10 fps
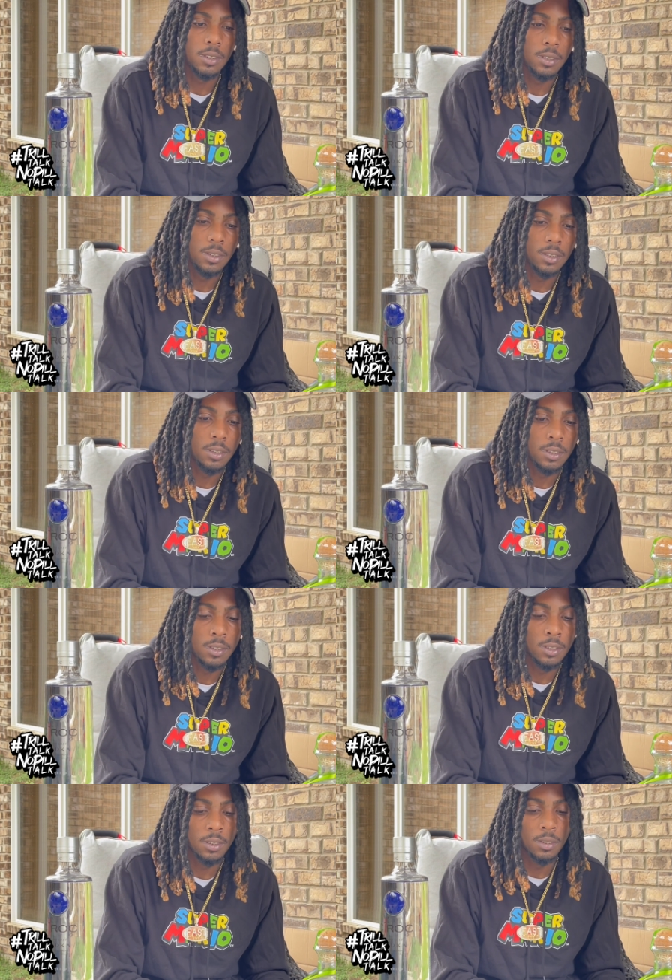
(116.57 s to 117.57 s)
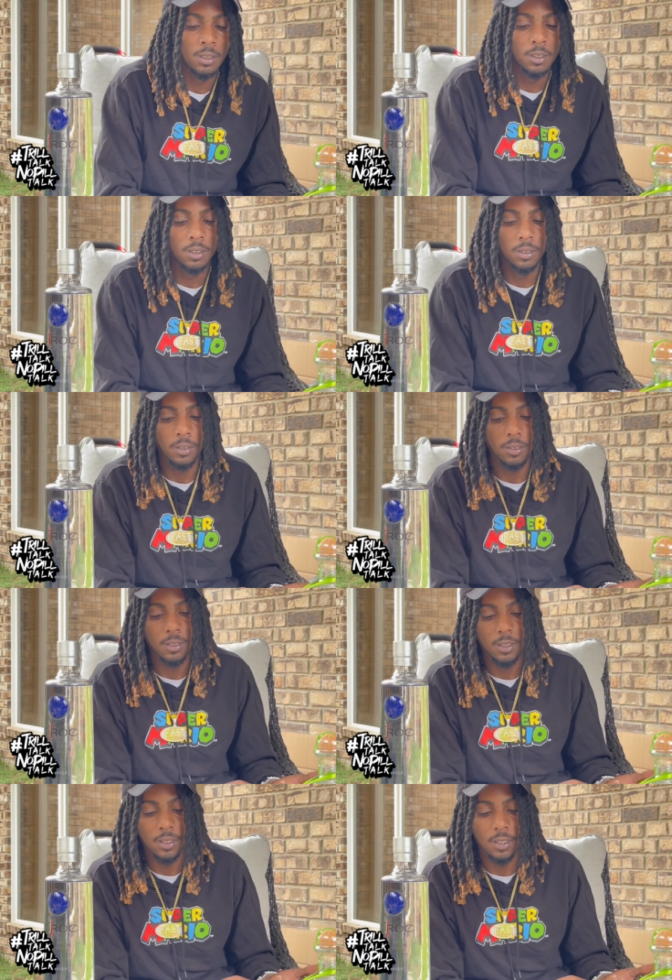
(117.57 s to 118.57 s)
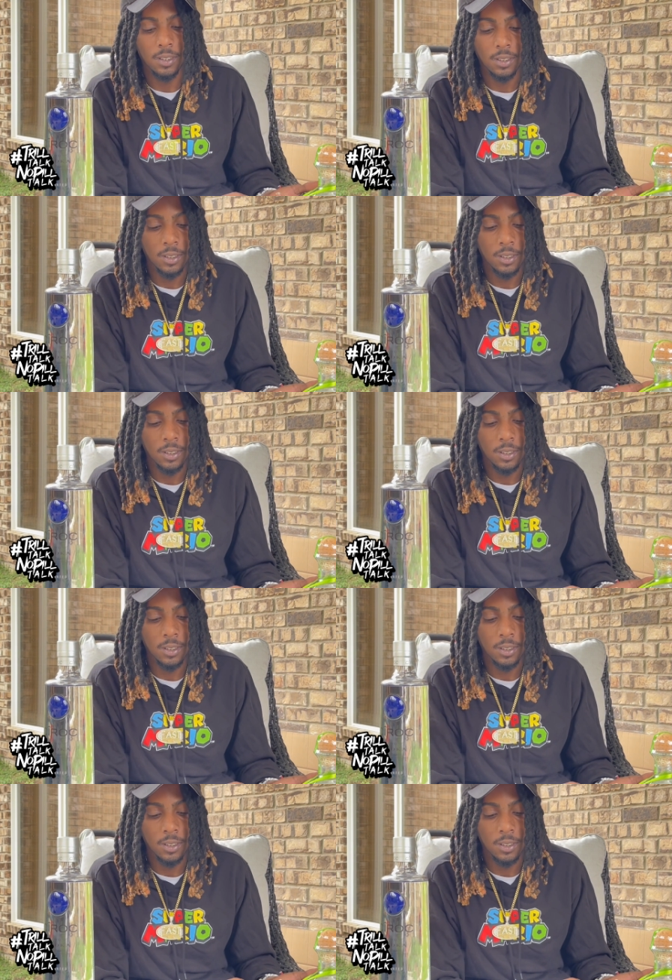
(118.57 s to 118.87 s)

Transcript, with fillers: And, um, what's that?